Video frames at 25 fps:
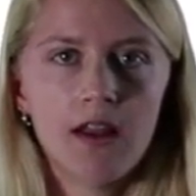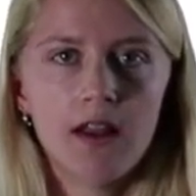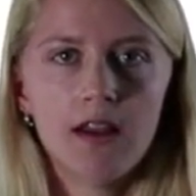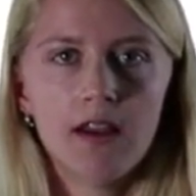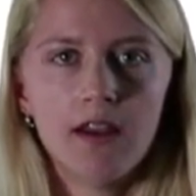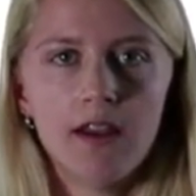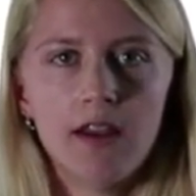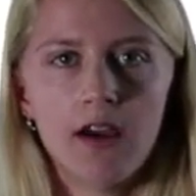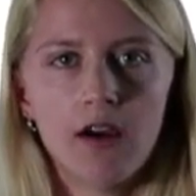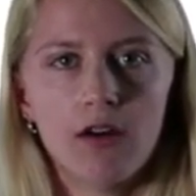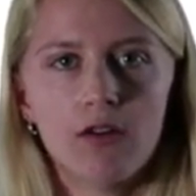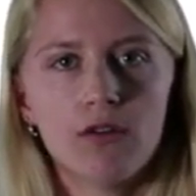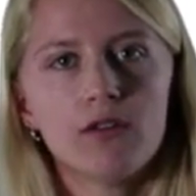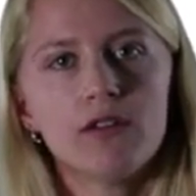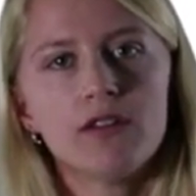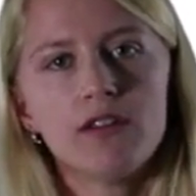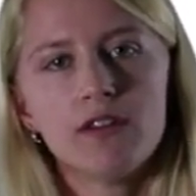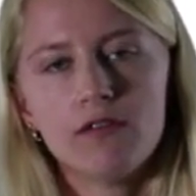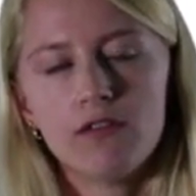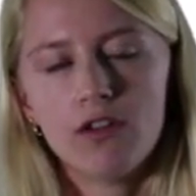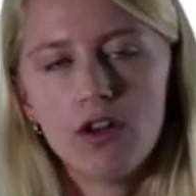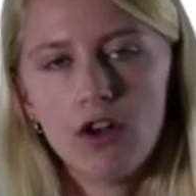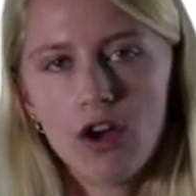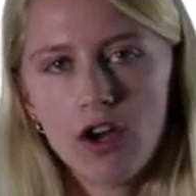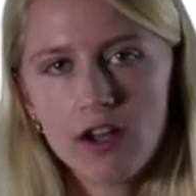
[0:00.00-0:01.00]
Now, the
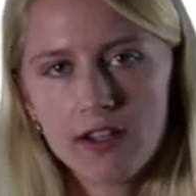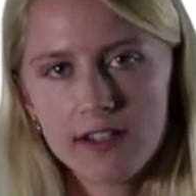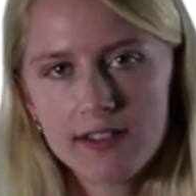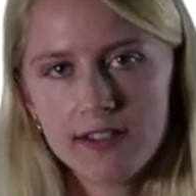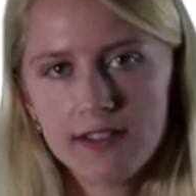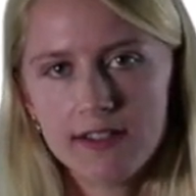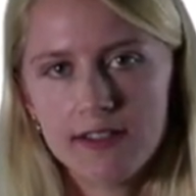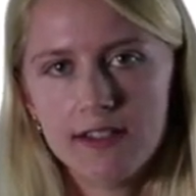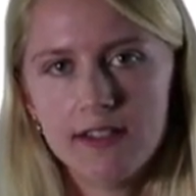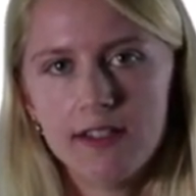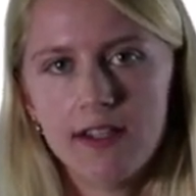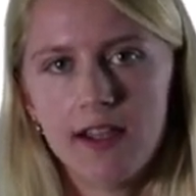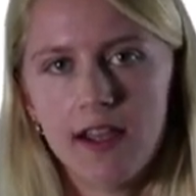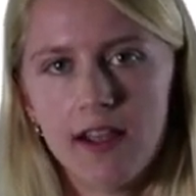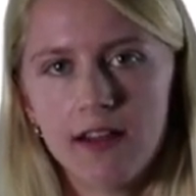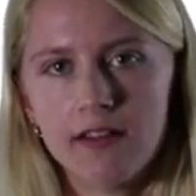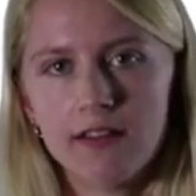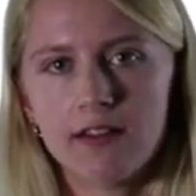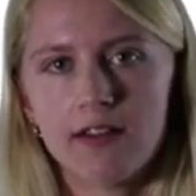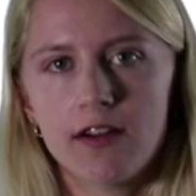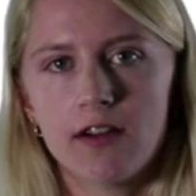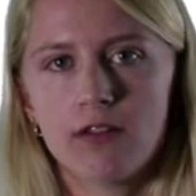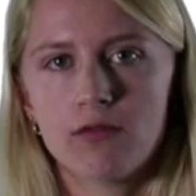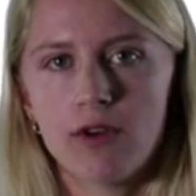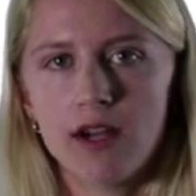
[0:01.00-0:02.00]
velocity and the
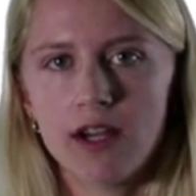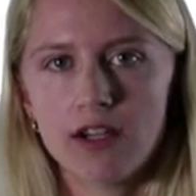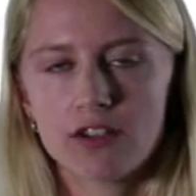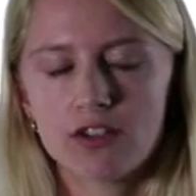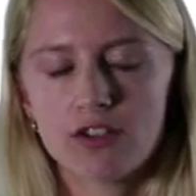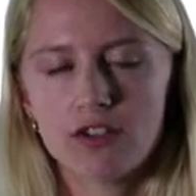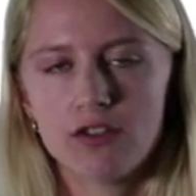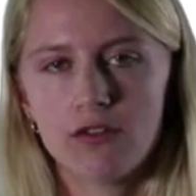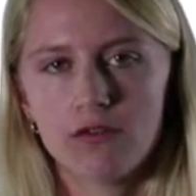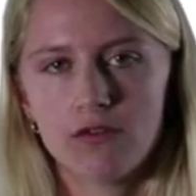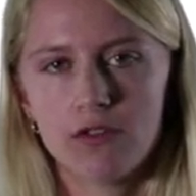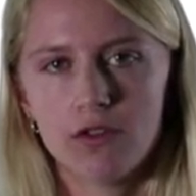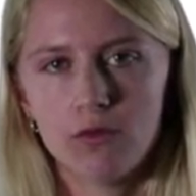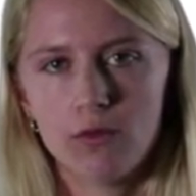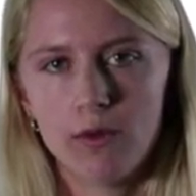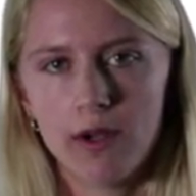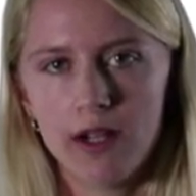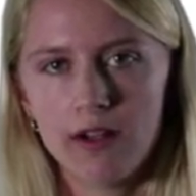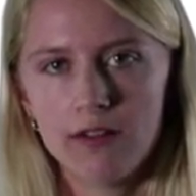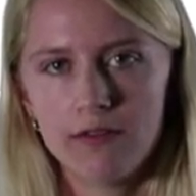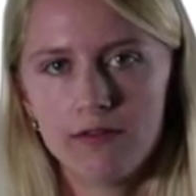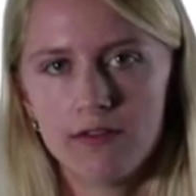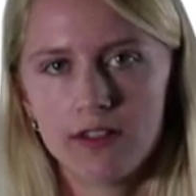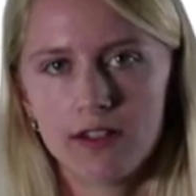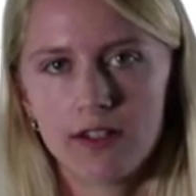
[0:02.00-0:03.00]
direction of the
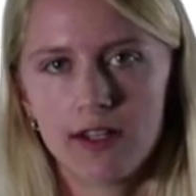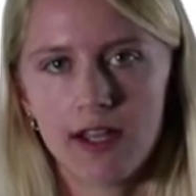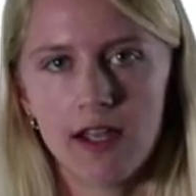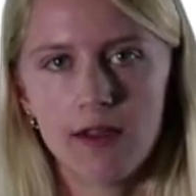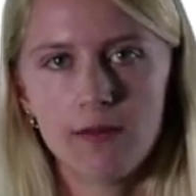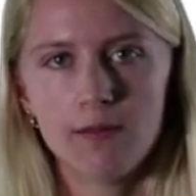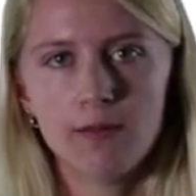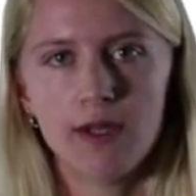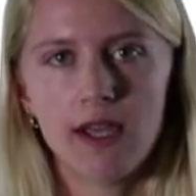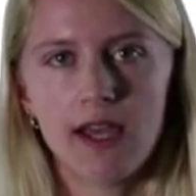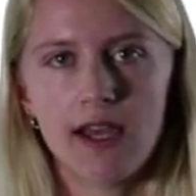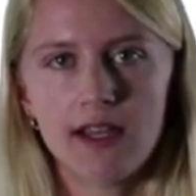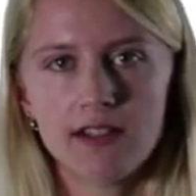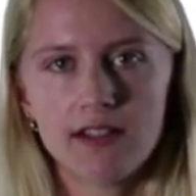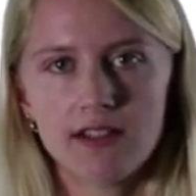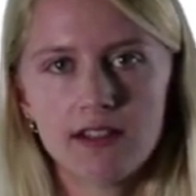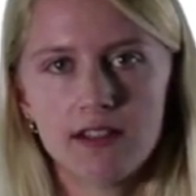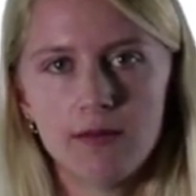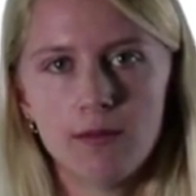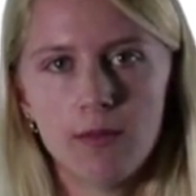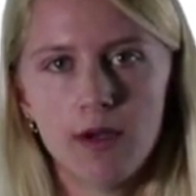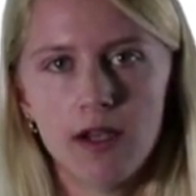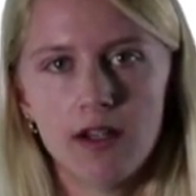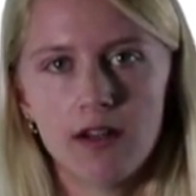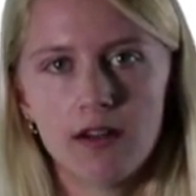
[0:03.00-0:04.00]
wave field can be
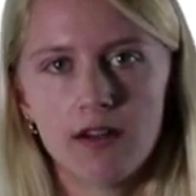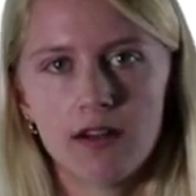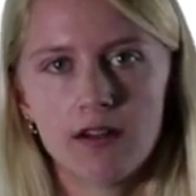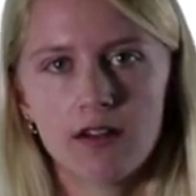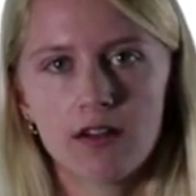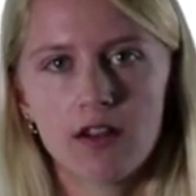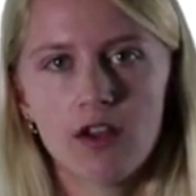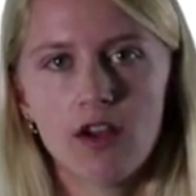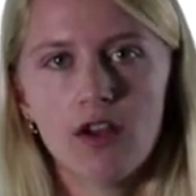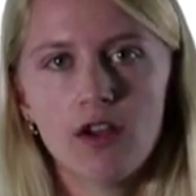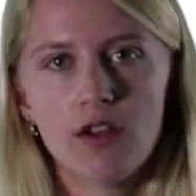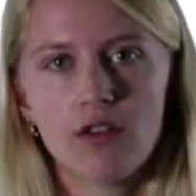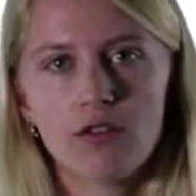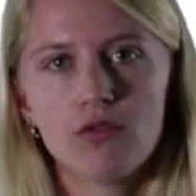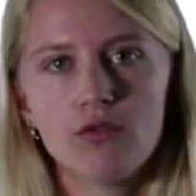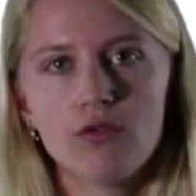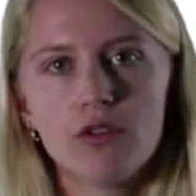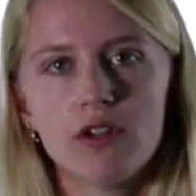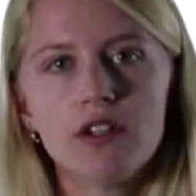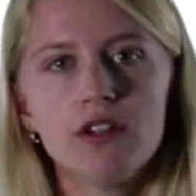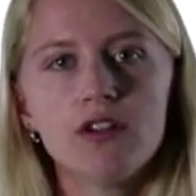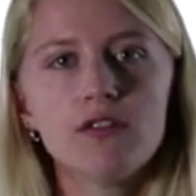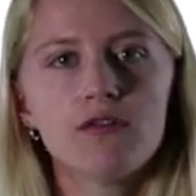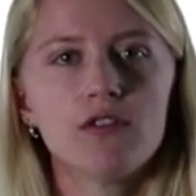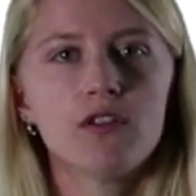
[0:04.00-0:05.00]
estimated through the
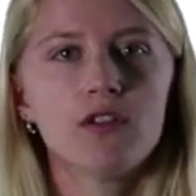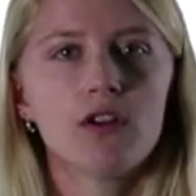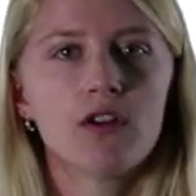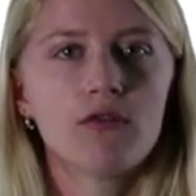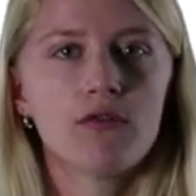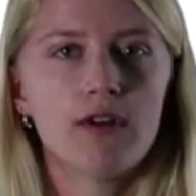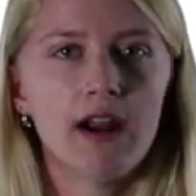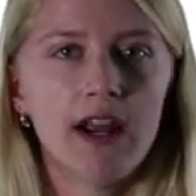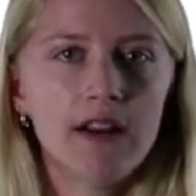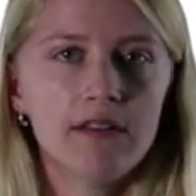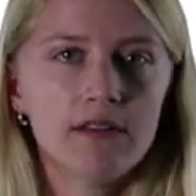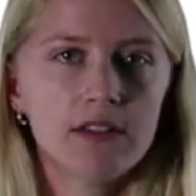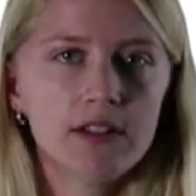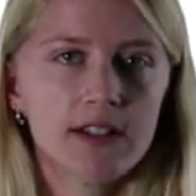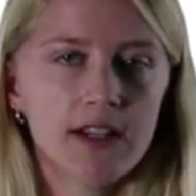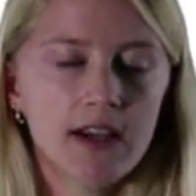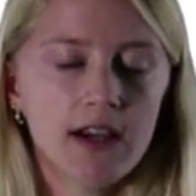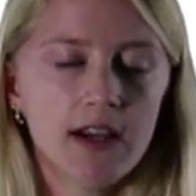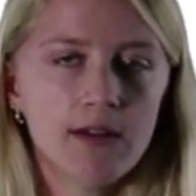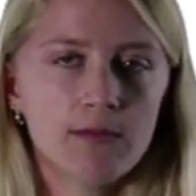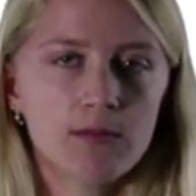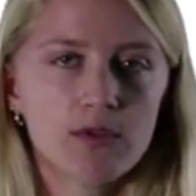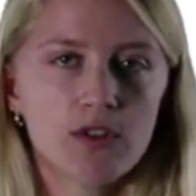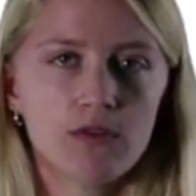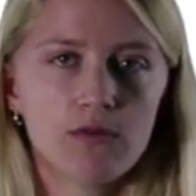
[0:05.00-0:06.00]
different arrival
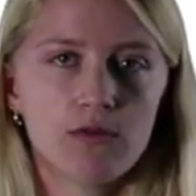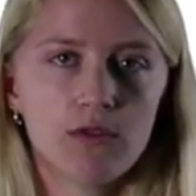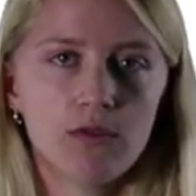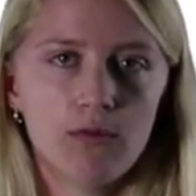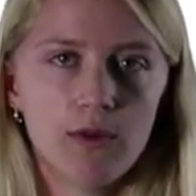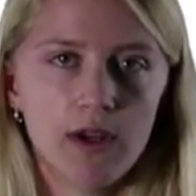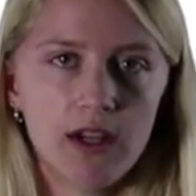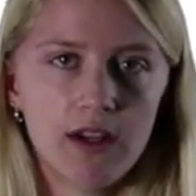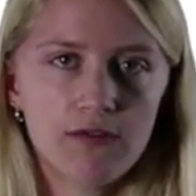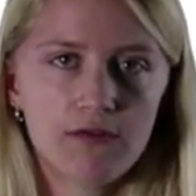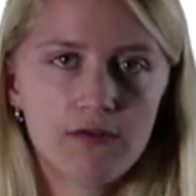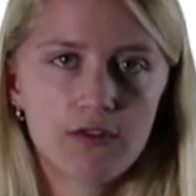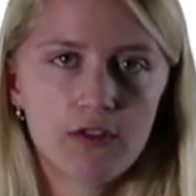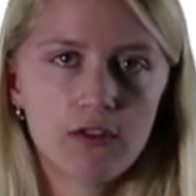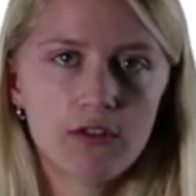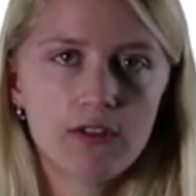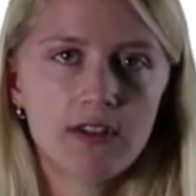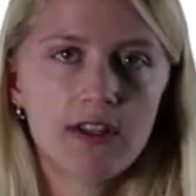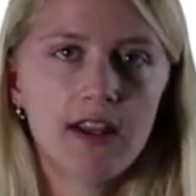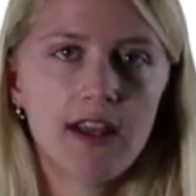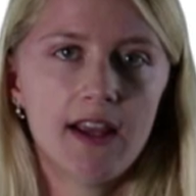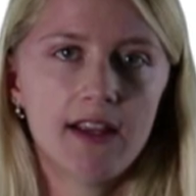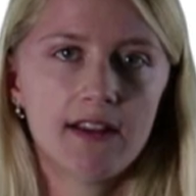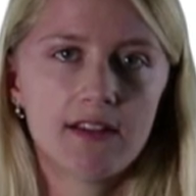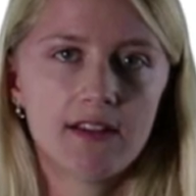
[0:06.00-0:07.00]
times of the wavefront
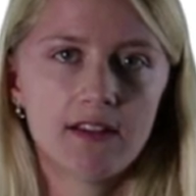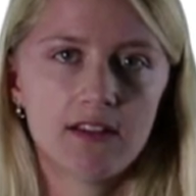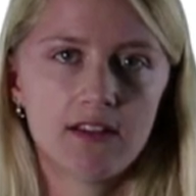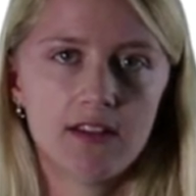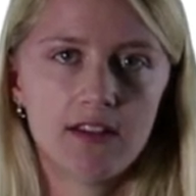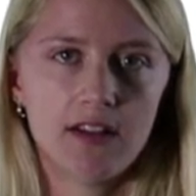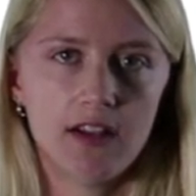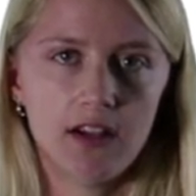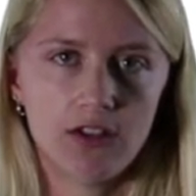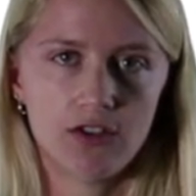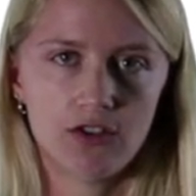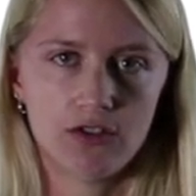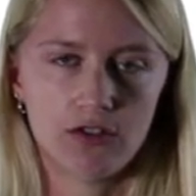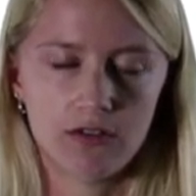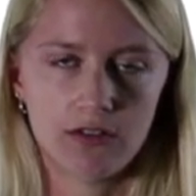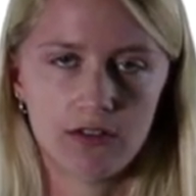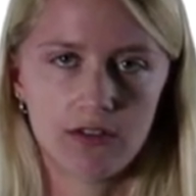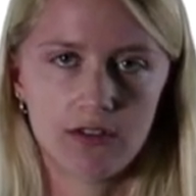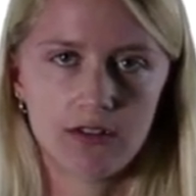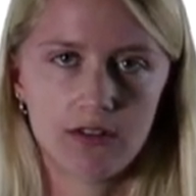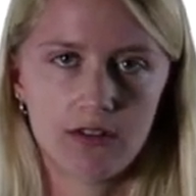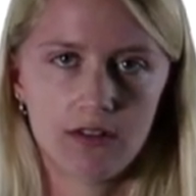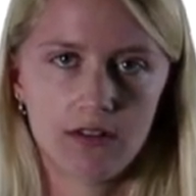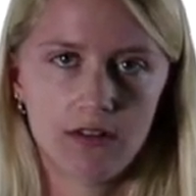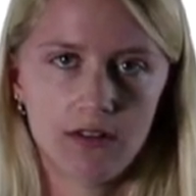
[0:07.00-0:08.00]
at the stations.